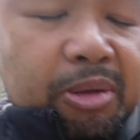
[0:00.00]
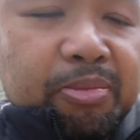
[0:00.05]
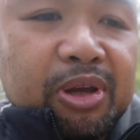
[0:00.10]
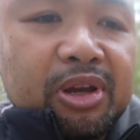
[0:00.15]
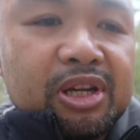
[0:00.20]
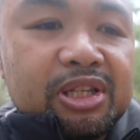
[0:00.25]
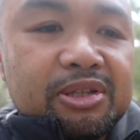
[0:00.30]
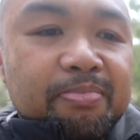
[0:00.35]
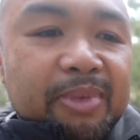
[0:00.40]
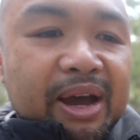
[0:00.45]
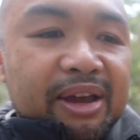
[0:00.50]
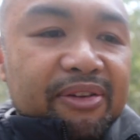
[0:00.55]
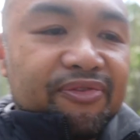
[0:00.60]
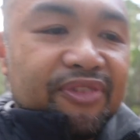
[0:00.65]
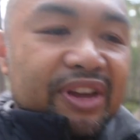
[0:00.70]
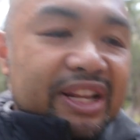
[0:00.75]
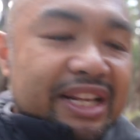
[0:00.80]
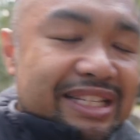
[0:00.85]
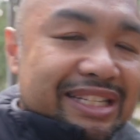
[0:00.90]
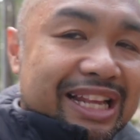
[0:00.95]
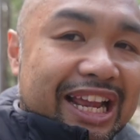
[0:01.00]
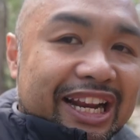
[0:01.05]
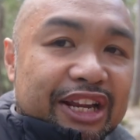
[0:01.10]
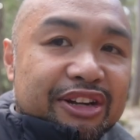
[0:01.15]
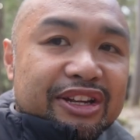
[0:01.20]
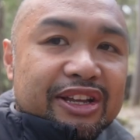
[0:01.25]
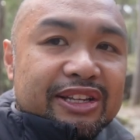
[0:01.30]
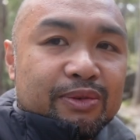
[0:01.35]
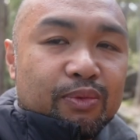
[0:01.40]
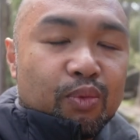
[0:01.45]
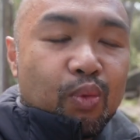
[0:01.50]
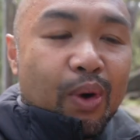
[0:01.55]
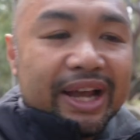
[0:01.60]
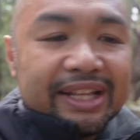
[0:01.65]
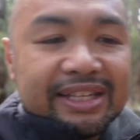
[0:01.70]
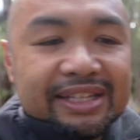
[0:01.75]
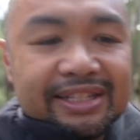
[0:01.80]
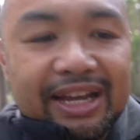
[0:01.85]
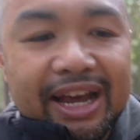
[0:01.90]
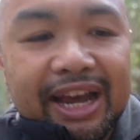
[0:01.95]
but because my feet is slightly on the
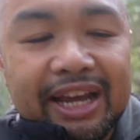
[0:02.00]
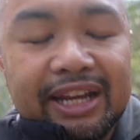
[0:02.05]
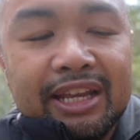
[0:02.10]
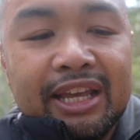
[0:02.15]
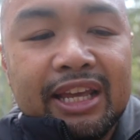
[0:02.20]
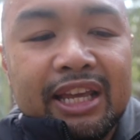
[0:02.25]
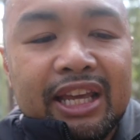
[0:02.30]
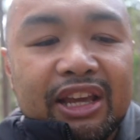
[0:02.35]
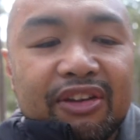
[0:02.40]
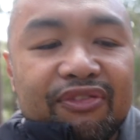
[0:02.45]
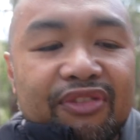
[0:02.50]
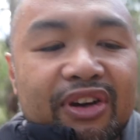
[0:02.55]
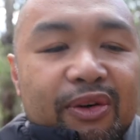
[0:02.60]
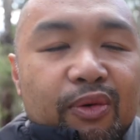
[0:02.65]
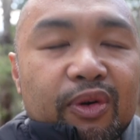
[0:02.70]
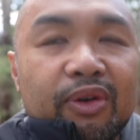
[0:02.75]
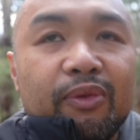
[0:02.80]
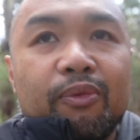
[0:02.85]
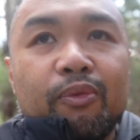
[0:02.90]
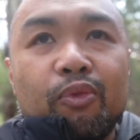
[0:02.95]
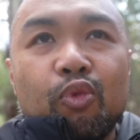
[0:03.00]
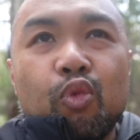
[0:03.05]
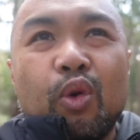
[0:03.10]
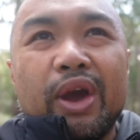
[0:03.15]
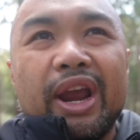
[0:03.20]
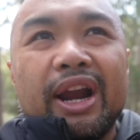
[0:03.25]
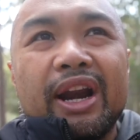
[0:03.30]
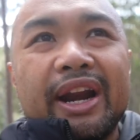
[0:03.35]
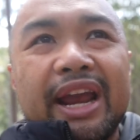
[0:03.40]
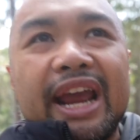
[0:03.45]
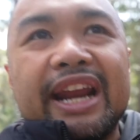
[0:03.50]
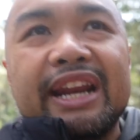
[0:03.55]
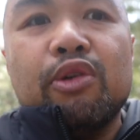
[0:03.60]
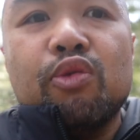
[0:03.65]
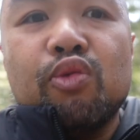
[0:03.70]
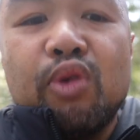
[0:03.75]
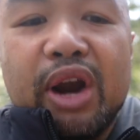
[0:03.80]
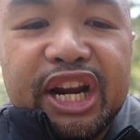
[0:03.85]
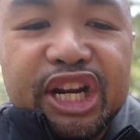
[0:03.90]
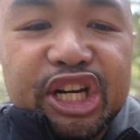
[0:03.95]
wide side, if I wear any
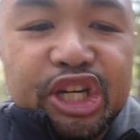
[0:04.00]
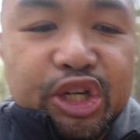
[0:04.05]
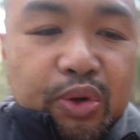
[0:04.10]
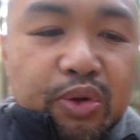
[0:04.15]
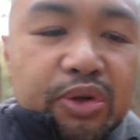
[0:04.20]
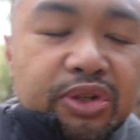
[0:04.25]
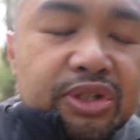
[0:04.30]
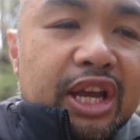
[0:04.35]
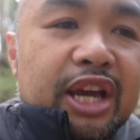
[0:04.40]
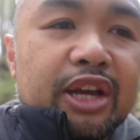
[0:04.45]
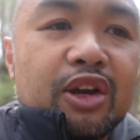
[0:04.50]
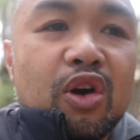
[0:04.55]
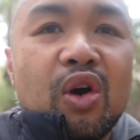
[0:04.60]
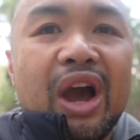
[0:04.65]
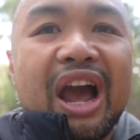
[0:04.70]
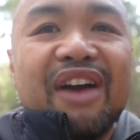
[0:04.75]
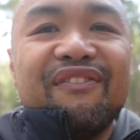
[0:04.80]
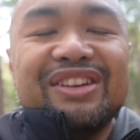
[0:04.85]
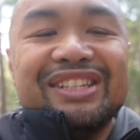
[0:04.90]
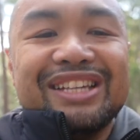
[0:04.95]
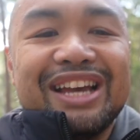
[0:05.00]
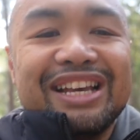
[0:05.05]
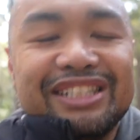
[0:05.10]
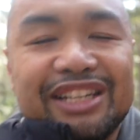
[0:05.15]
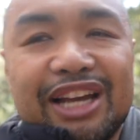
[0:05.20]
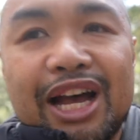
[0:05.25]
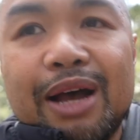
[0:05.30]
running shoes, I go half a size